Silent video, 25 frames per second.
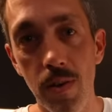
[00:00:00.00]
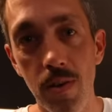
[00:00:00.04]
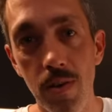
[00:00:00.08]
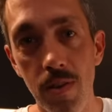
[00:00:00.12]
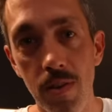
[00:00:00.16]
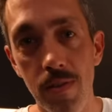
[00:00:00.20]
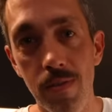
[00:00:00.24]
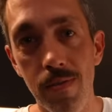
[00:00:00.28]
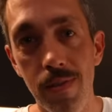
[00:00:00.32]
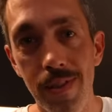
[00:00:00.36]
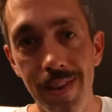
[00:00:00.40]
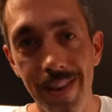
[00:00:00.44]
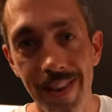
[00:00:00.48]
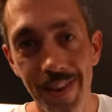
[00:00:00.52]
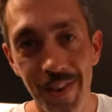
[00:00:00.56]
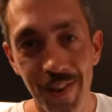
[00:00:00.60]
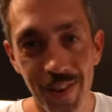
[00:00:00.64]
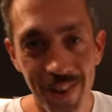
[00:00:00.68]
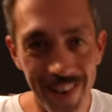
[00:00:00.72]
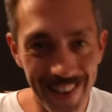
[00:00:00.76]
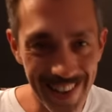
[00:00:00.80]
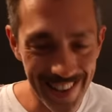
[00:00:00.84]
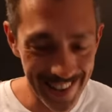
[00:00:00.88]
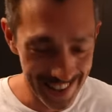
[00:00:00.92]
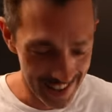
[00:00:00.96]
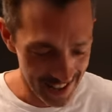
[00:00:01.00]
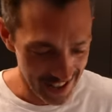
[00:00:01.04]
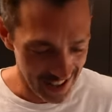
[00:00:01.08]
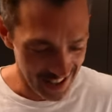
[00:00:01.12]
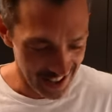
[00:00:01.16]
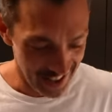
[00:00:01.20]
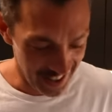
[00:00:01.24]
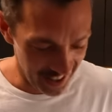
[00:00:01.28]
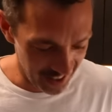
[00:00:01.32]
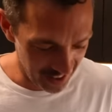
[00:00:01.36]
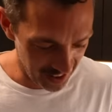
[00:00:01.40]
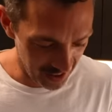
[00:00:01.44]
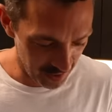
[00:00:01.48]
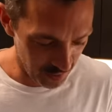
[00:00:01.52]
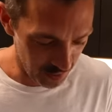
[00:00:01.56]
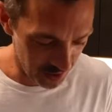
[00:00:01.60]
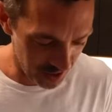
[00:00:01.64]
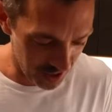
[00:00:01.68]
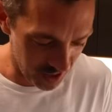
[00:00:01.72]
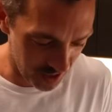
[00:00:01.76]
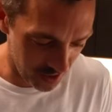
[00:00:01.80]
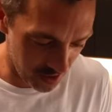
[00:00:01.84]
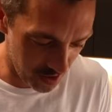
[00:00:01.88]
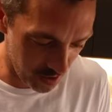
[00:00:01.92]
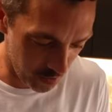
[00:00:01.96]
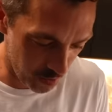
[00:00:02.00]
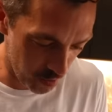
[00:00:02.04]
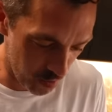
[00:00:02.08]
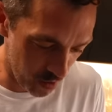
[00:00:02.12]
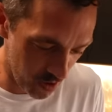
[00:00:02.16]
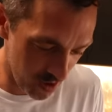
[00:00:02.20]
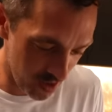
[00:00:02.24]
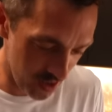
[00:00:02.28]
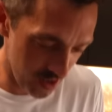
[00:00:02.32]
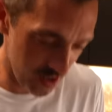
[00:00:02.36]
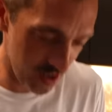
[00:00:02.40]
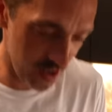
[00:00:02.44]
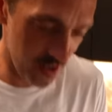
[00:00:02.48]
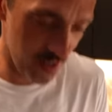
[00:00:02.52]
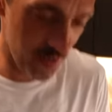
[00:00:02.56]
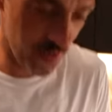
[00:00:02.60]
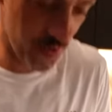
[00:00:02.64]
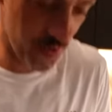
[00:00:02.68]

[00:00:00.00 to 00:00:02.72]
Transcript: which is really dirty. And then we got some really nice